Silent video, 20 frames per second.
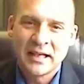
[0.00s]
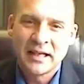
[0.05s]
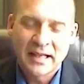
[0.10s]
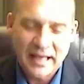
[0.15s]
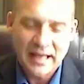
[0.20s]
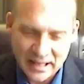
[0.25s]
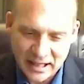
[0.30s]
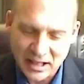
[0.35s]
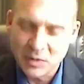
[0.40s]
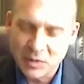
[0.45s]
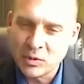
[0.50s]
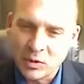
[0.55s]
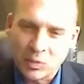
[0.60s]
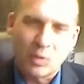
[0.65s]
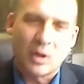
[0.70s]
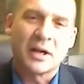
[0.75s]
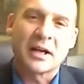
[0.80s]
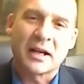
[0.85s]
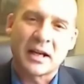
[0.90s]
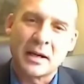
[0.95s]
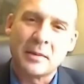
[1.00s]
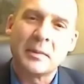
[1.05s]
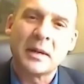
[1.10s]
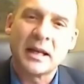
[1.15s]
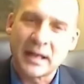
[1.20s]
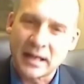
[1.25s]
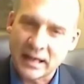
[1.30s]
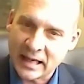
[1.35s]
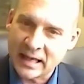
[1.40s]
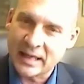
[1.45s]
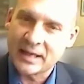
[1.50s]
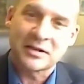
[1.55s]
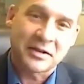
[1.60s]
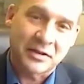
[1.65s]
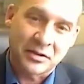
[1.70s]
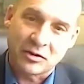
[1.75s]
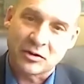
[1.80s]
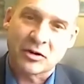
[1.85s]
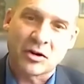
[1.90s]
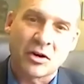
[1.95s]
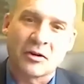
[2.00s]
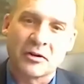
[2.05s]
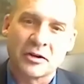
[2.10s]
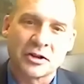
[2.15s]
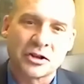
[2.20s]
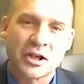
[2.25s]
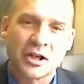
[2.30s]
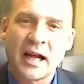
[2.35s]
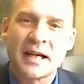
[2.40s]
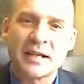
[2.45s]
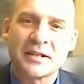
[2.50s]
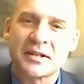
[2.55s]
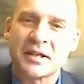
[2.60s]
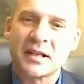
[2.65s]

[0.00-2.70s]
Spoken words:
And he would want to come in and kind of still call the shots.